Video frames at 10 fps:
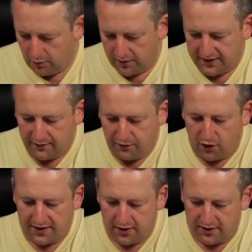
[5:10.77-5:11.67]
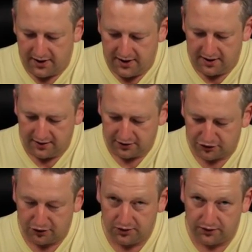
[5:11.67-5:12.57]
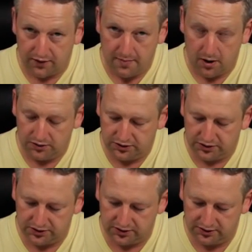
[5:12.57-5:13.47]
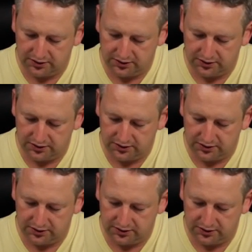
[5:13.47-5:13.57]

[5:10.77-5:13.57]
We did find that the screws for the motors